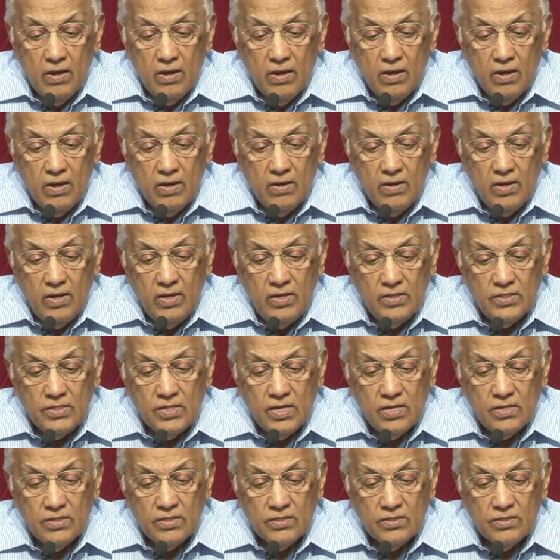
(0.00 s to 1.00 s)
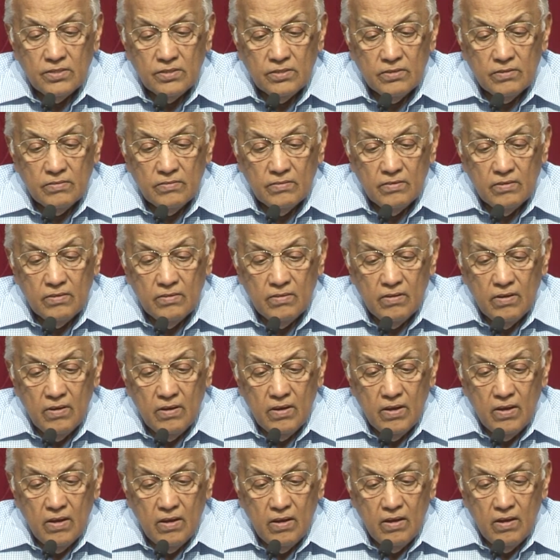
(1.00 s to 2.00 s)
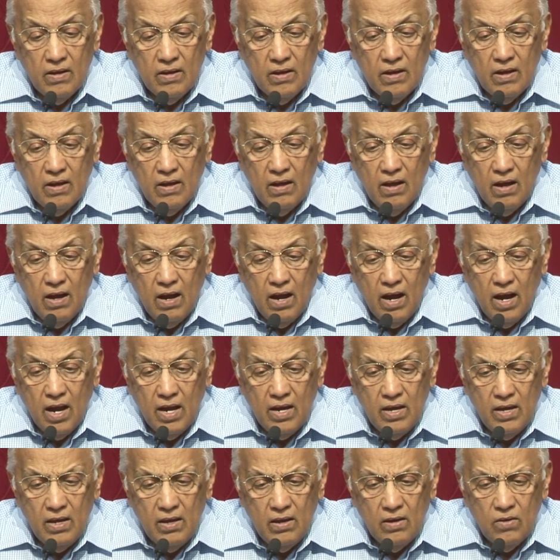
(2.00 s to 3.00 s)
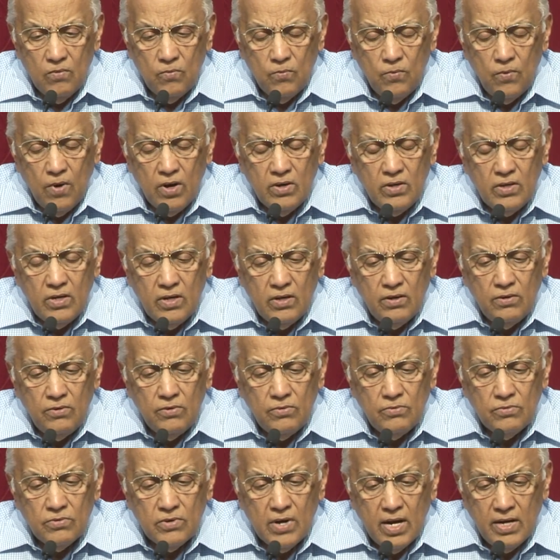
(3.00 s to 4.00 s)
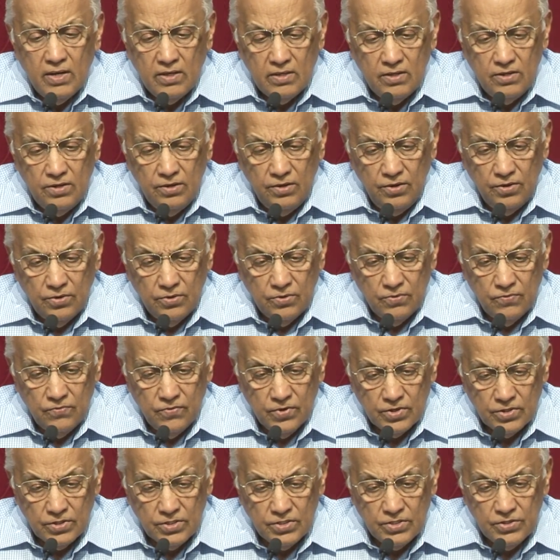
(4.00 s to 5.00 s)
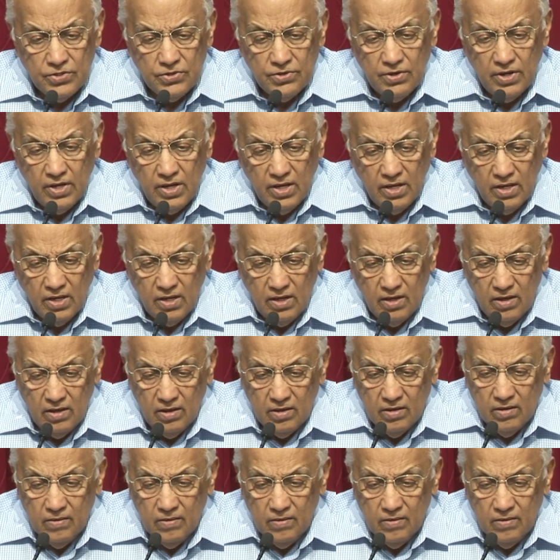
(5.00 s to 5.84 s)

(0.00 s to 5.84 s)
And he says, I wanted to write to you, verse 3,